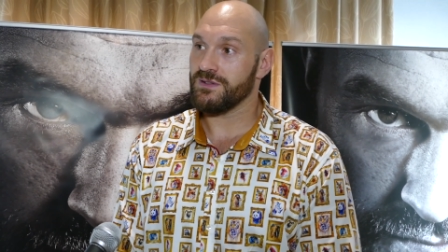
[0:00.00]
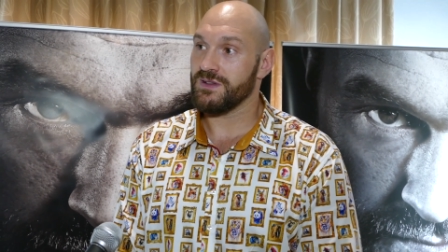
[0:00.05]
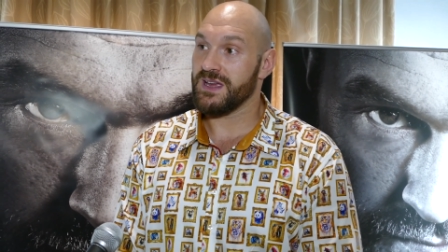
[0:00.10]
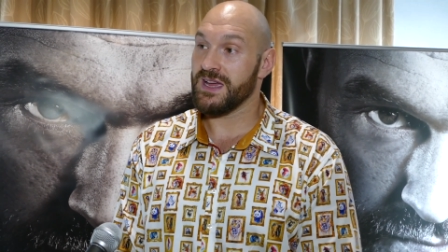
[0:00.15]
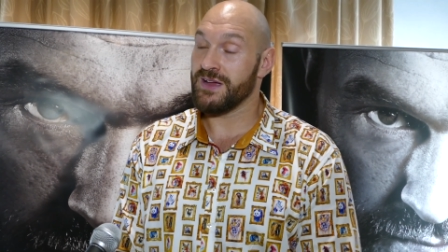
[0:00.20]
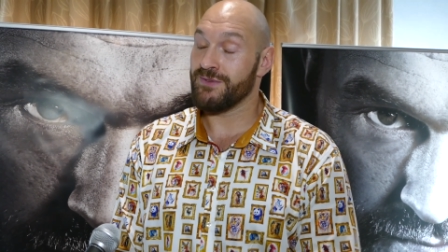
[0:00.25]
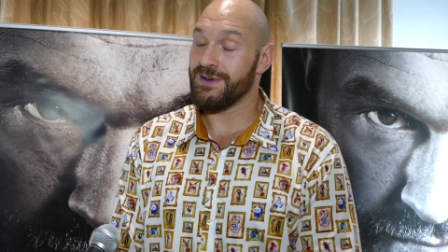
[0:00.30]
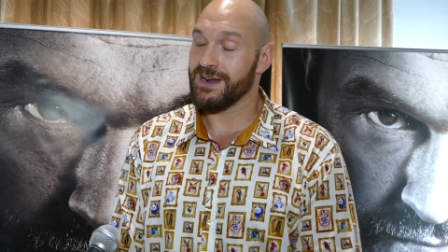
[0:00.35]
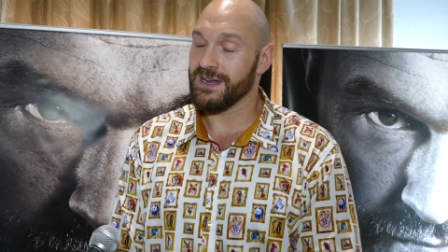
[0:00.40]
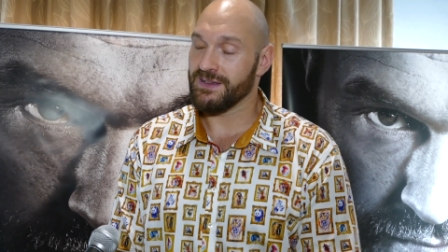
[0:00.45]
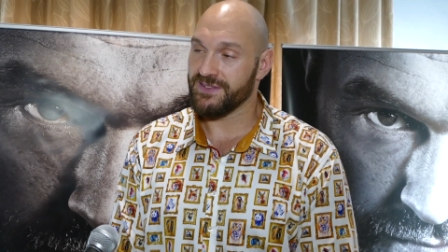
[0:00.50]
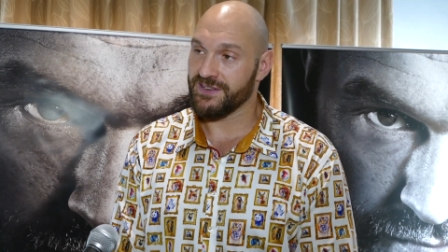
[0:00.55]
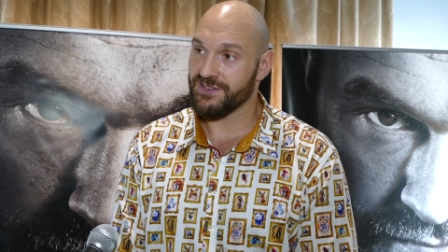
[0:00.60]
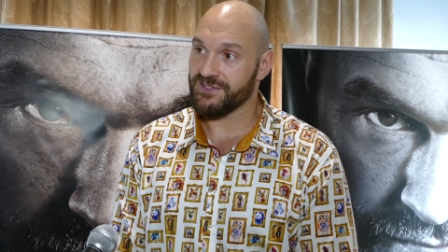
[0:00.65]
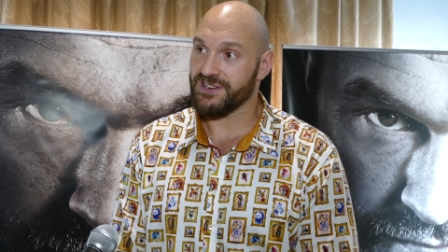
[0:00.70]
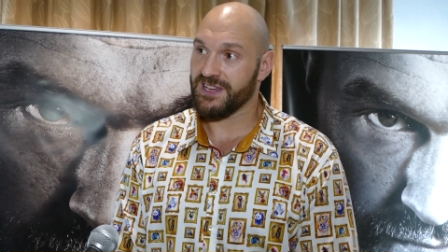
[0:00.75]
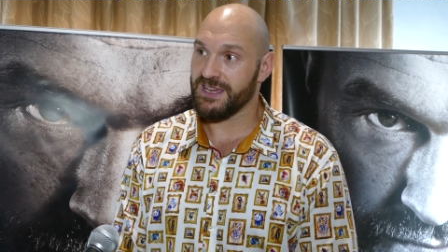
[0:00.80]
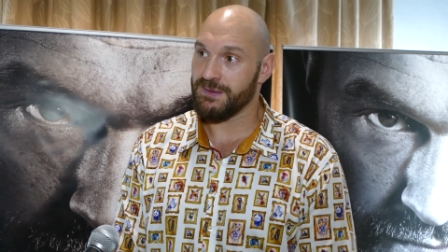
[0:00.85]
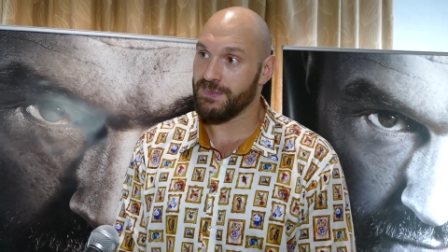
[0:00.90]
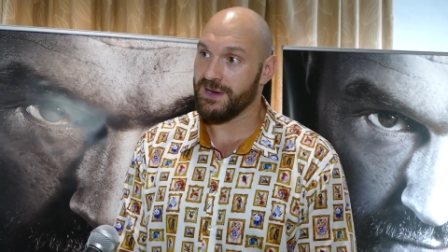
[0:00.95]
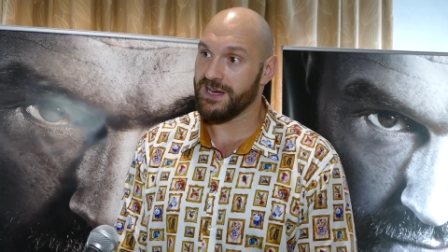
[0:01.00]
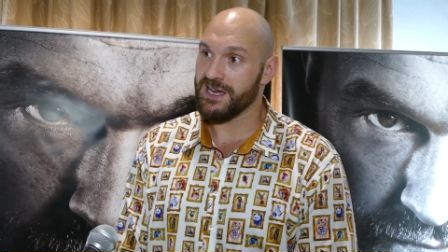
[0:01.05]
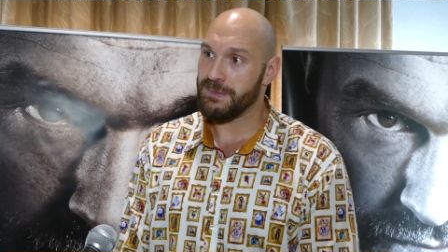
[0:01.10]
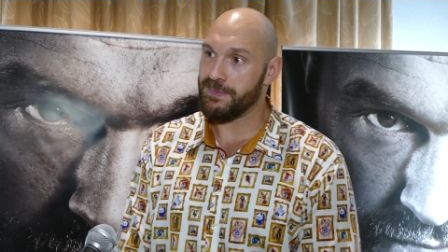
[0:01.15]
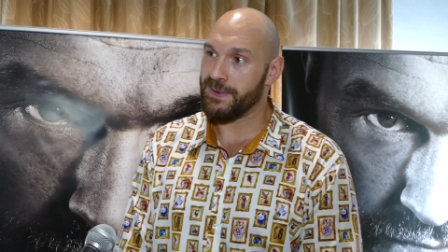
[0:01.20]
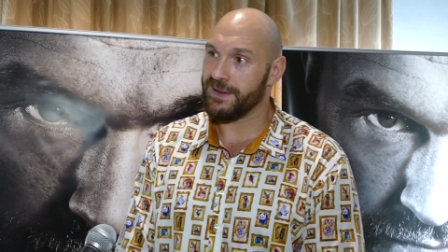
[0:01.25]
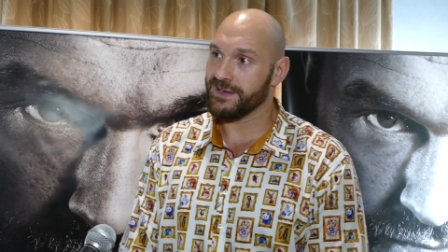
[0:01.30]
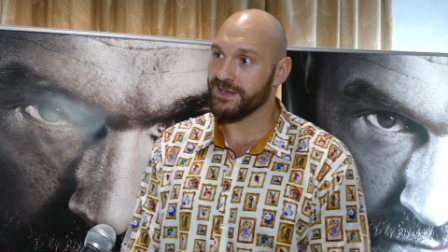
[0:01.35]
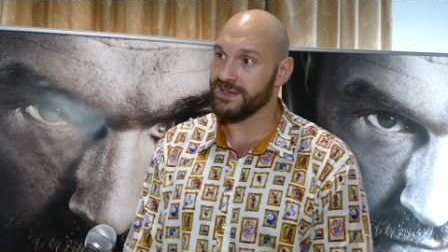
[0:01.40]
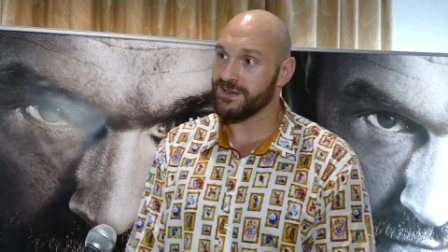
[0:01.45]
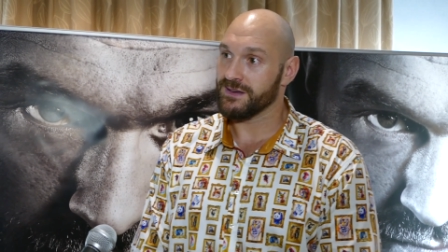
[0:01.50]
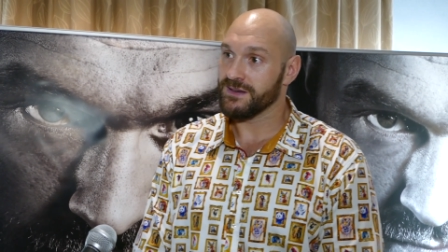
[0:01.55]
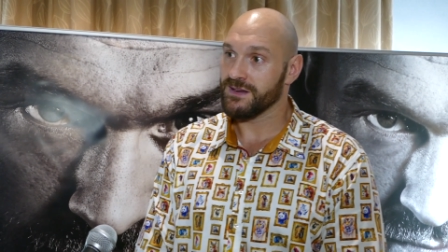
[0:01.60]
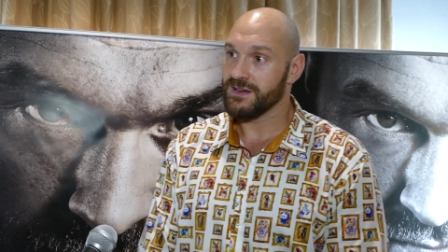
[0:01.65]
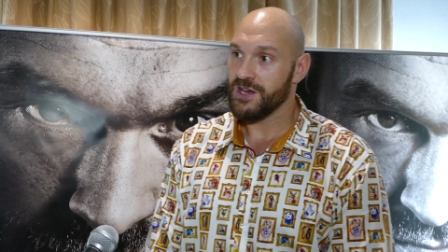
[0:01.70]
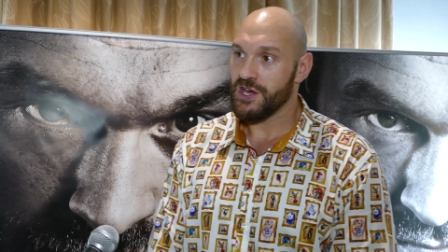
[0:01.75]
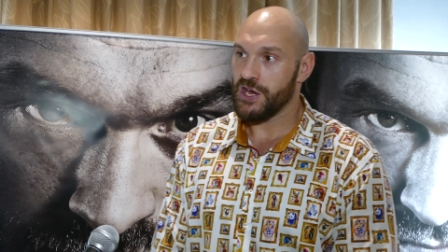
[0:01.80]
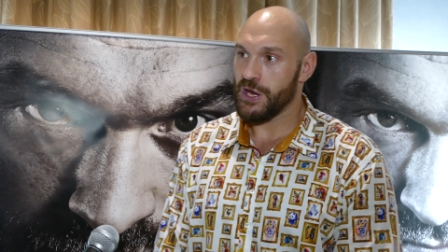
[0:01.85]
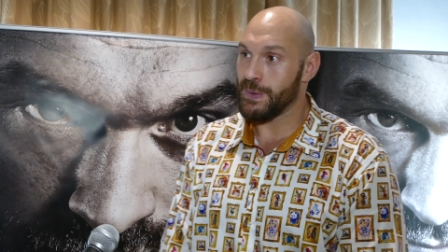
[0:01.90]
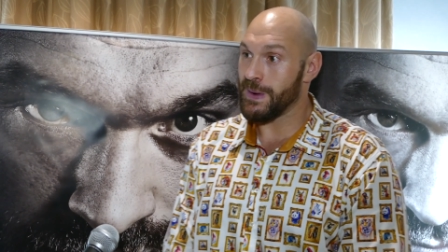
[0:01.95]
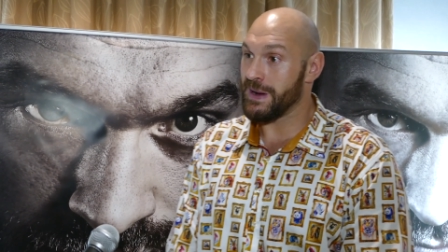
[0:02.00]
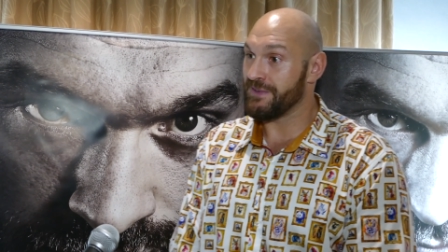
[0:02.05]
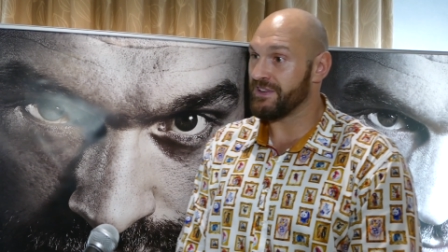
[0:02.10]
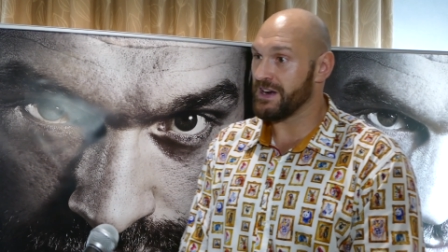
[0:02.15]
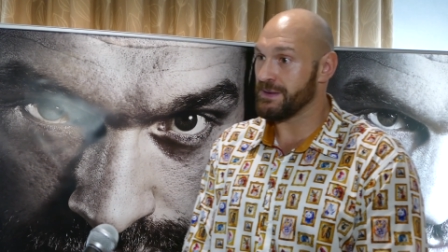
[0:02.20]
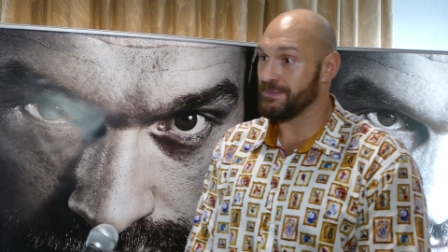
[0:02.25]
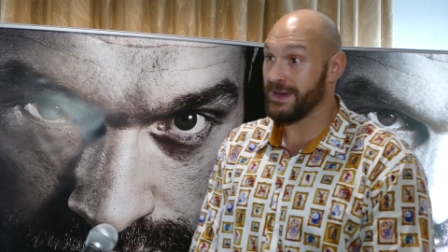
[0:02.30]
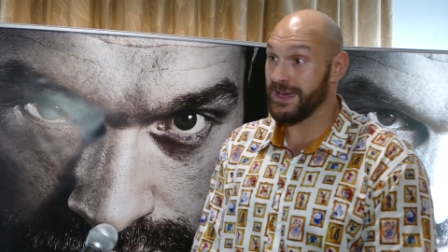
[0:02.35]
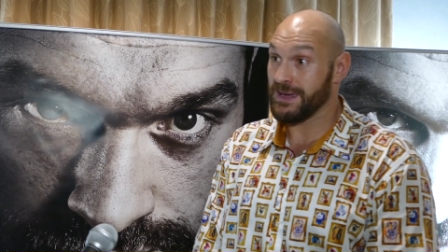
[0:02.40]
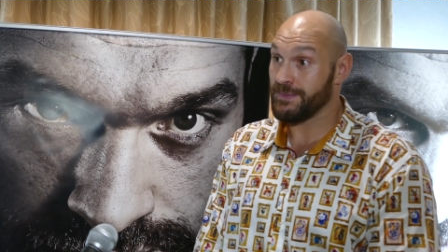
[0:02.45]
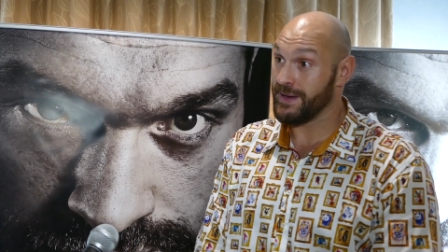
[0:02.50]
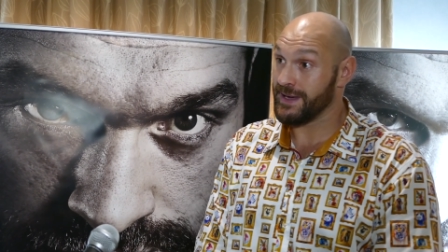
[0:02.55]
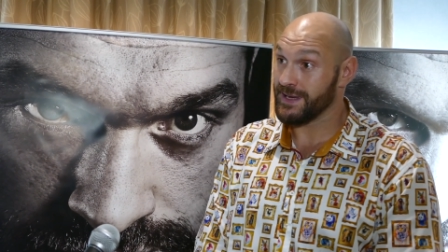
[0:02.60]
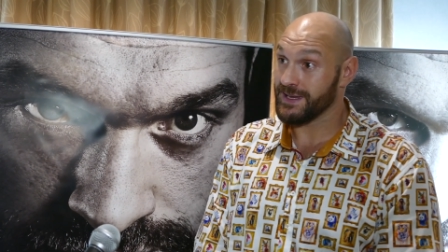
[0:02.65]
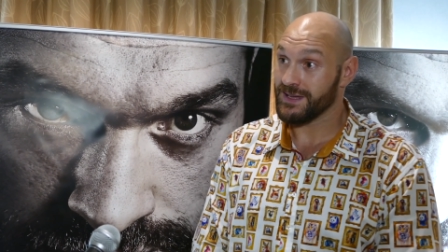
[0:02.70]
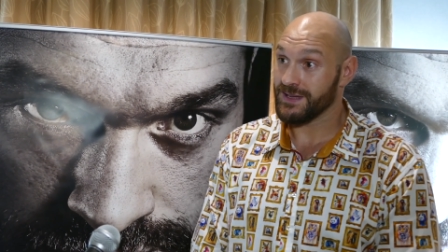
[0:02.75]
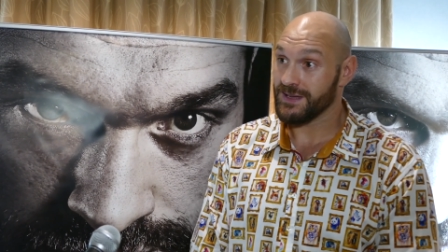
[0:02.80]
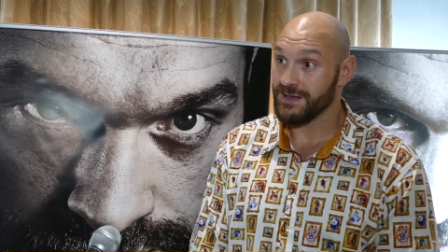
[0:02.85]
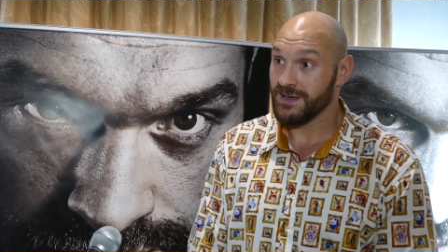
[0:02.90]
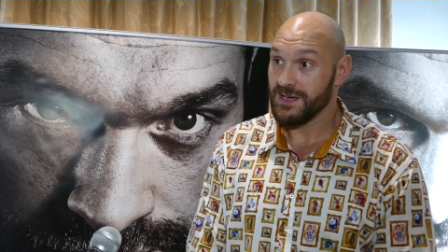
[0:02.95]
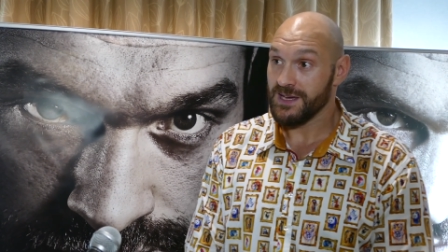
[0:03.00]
irrelevant, in my opinion, whoever it may be,